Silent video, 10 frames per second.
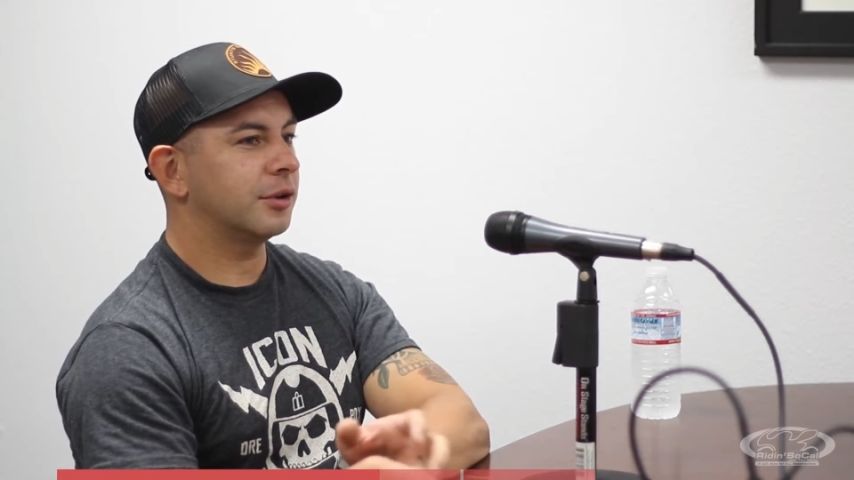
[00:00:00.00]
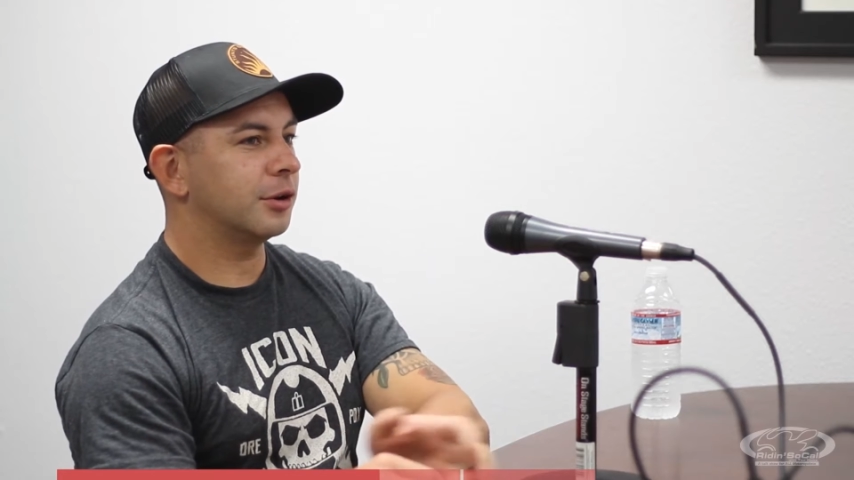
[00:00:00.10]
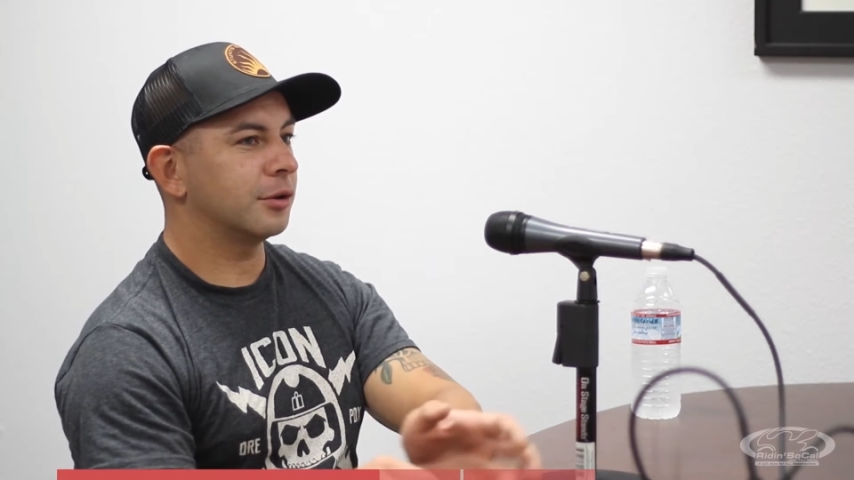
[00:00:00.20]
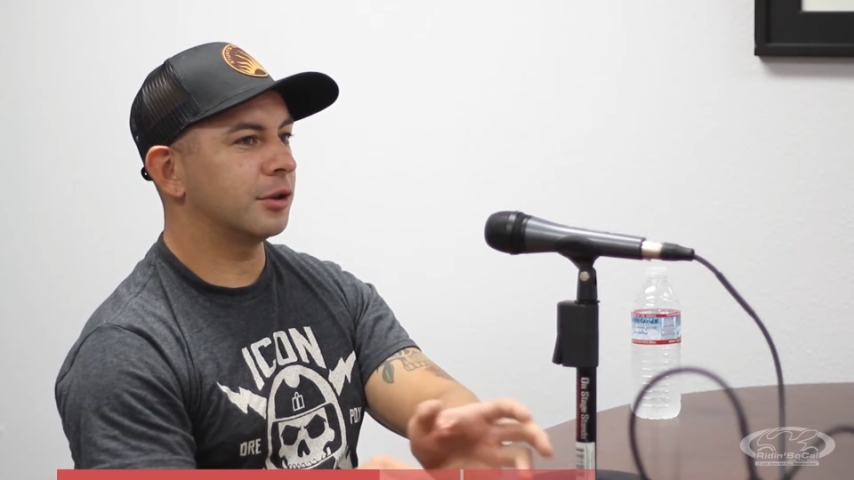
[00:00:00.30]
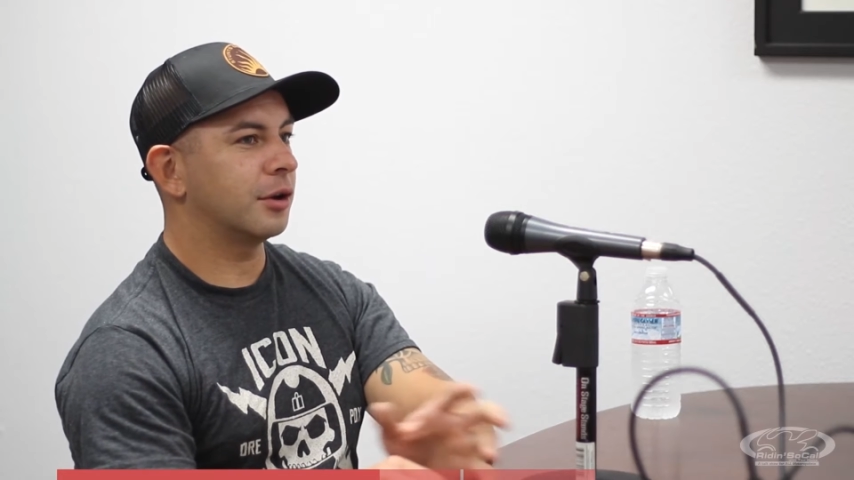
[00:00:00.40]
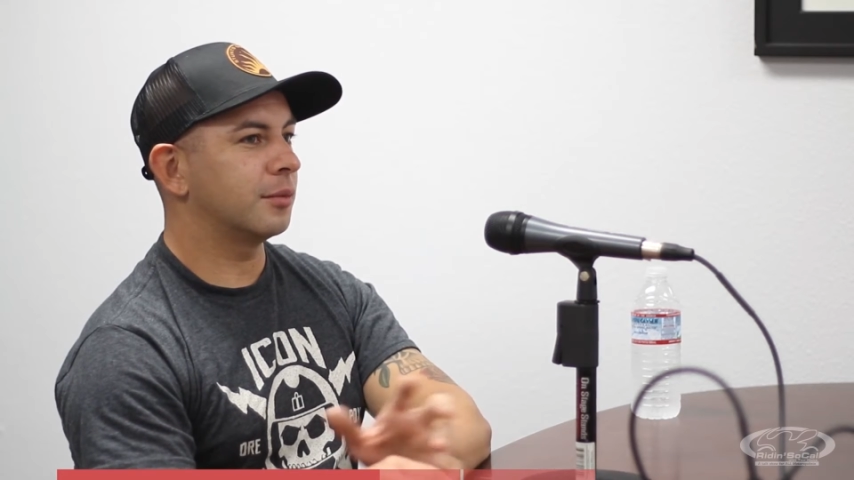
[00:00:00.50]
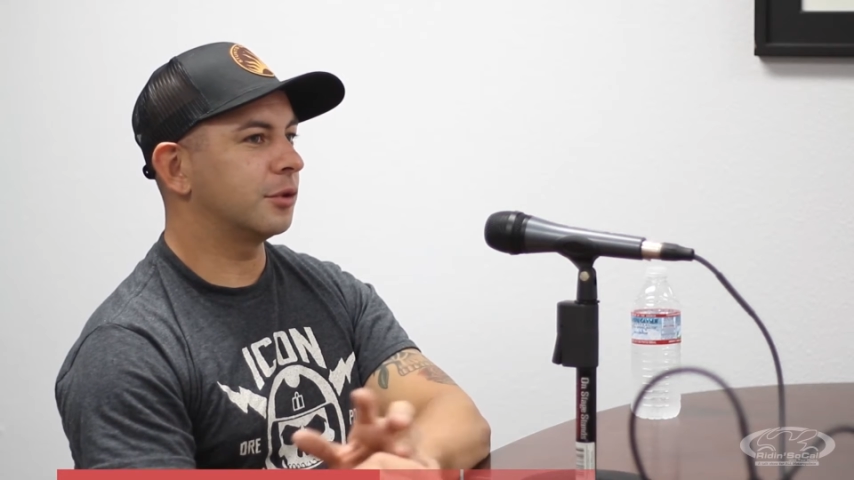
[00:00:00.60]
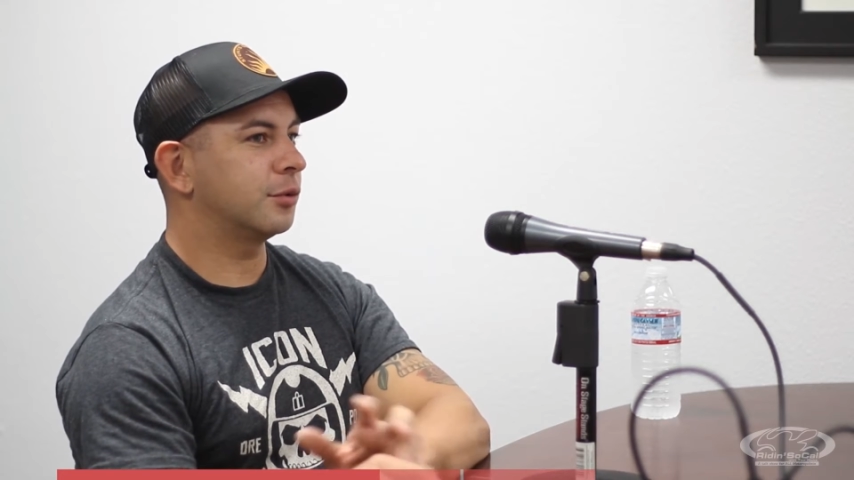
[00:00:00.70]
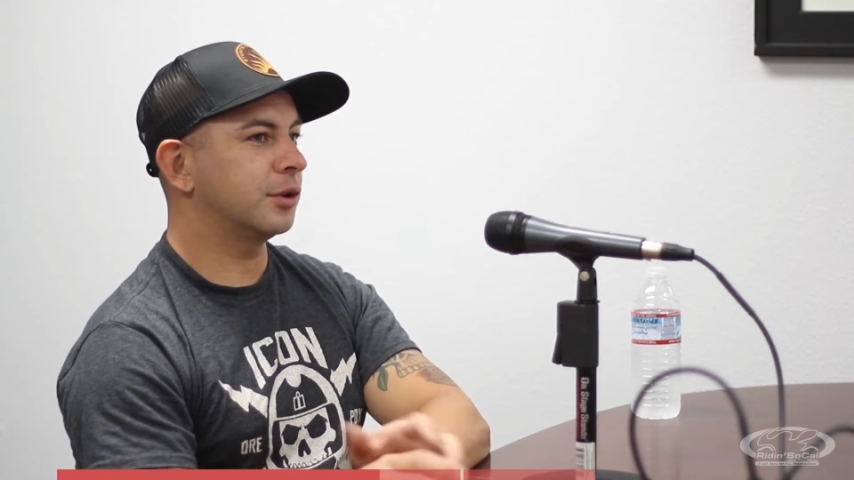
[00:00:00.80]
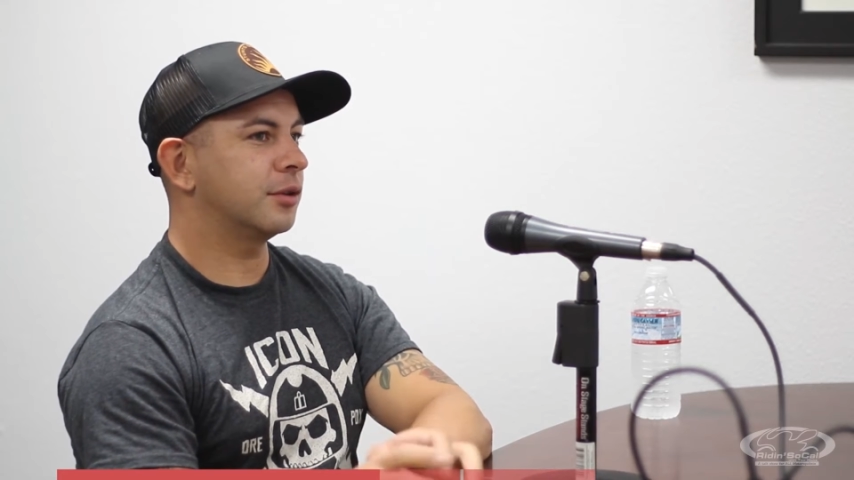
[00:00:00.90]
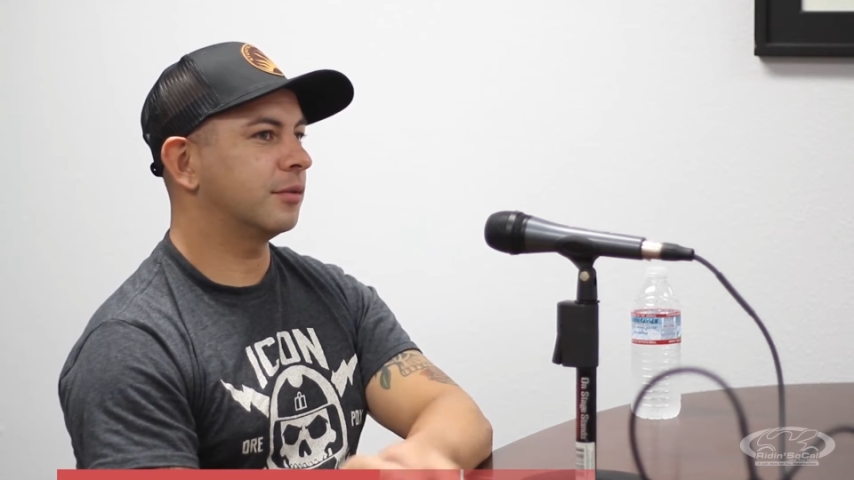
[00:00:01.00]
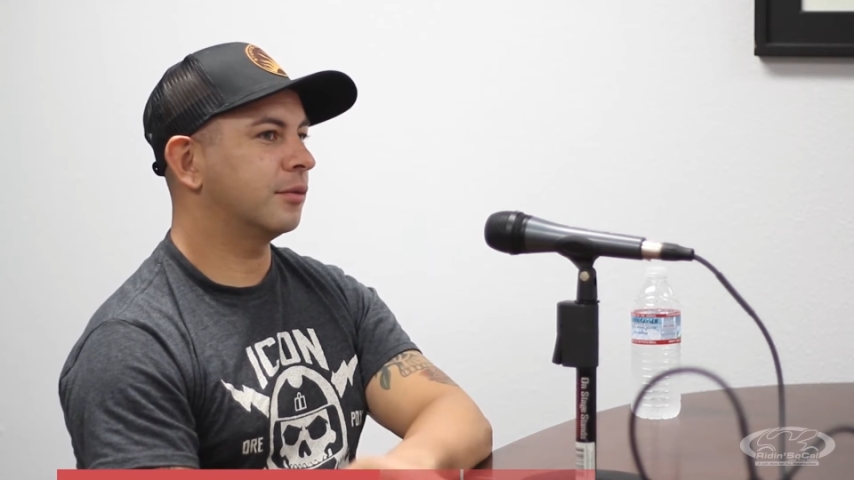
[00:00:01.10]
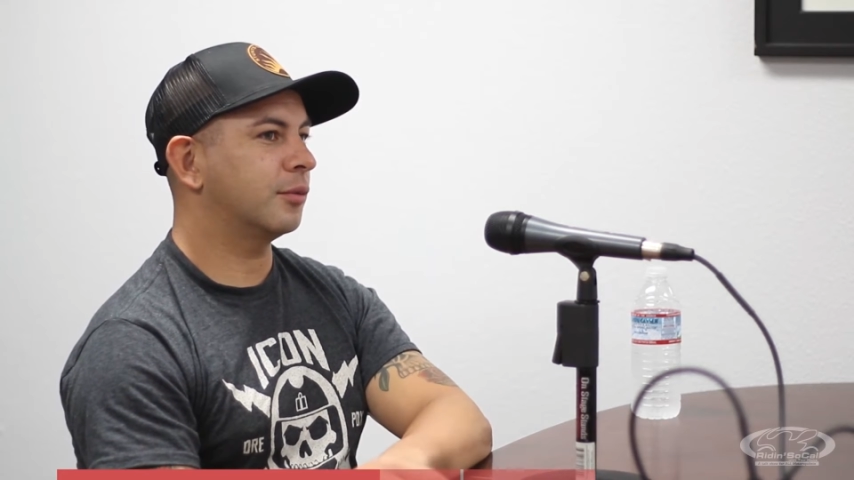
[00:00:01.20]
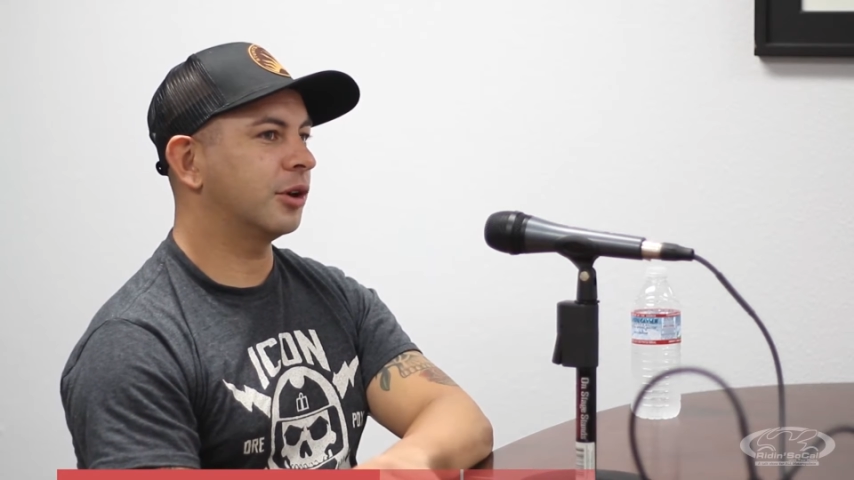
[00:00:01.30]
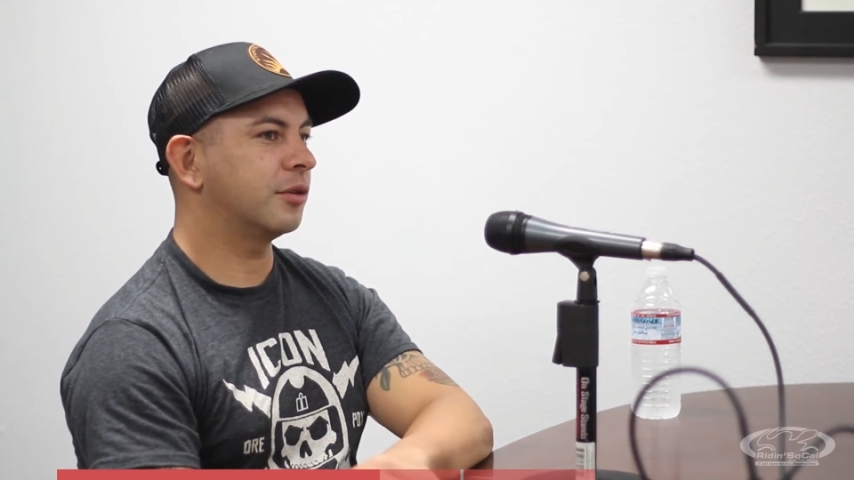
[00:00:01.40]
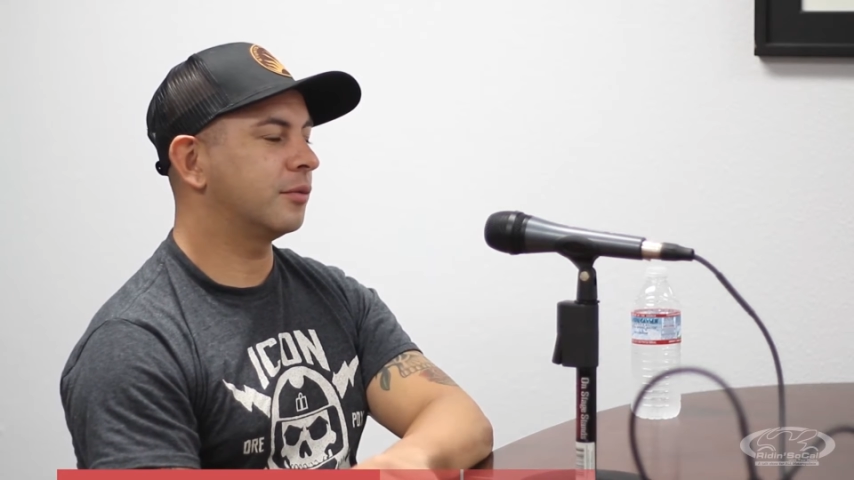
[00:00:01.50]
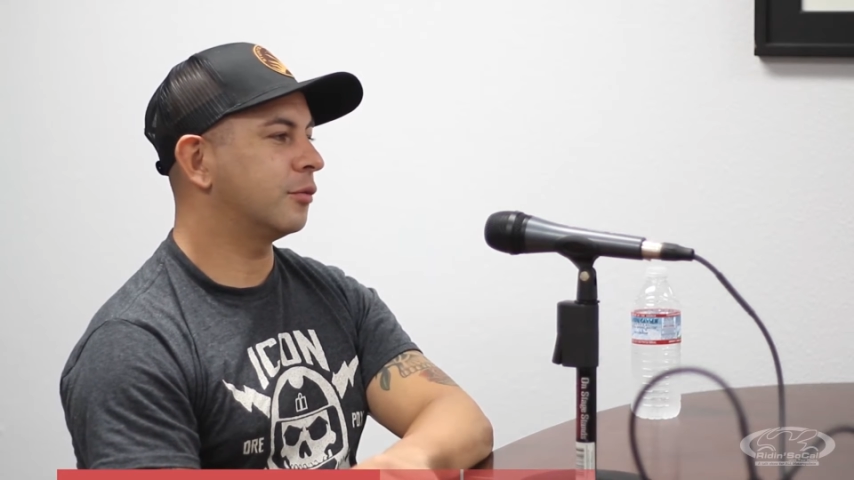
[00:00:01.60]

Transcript: here and there in between my